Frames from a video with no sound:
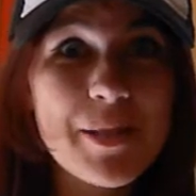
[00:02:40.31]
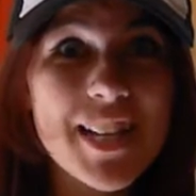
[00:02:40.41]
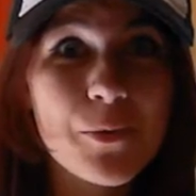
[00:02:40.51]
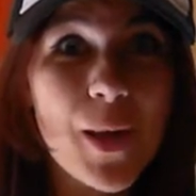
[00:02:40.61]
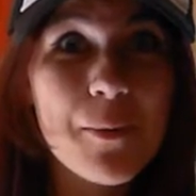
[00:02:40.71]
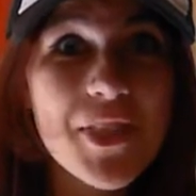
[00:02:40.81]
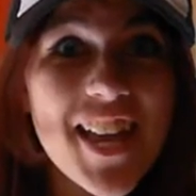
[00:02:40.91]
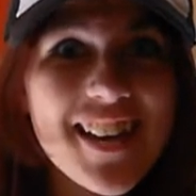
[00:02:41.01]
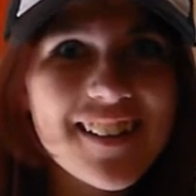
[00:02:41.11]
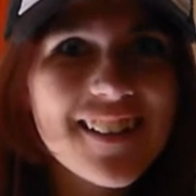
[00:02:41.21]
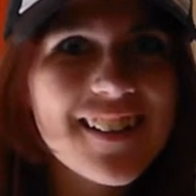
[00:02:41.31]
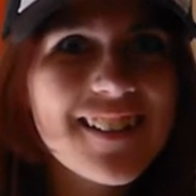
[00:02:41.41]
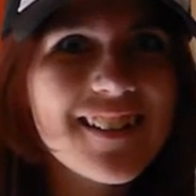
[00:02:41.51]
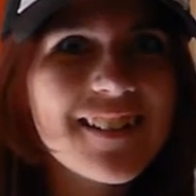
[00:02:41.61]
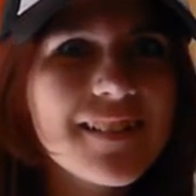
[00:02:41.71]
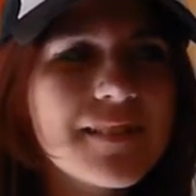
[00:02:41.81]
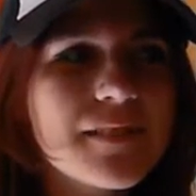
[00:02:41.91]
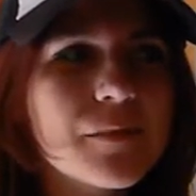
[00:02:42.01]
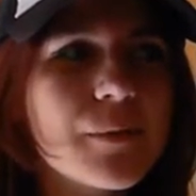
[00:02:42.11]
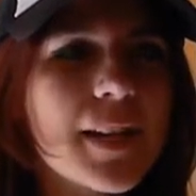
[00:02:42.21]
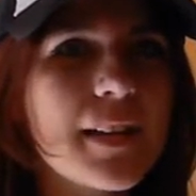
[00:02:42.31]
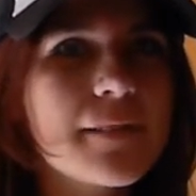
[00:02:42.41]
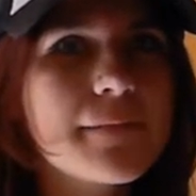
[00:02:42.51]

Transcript: and get away with it? Wait.